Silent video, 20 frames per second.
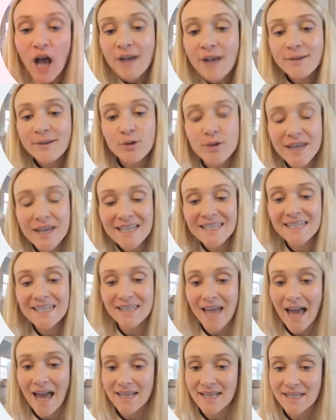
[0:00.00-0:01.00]
So this
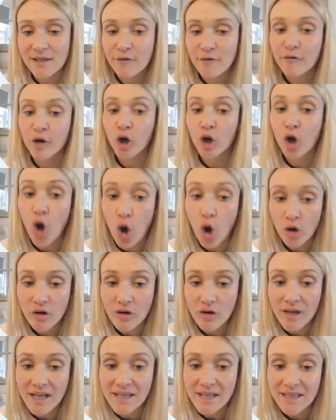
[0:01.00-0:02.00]
stands for
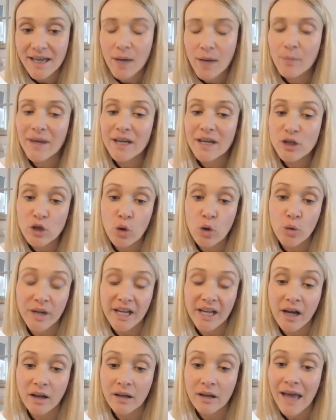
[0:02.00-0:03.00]
Concrete,
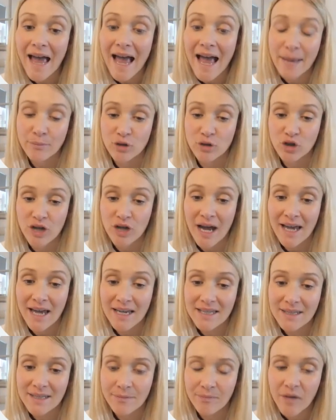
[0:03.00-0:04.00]
Pictorial,
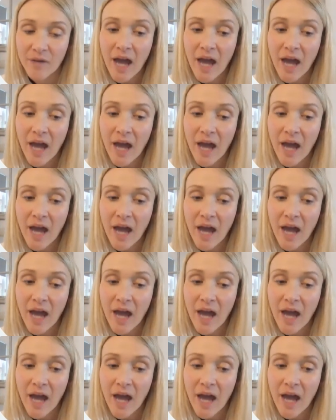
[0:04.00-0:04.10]
Abstract.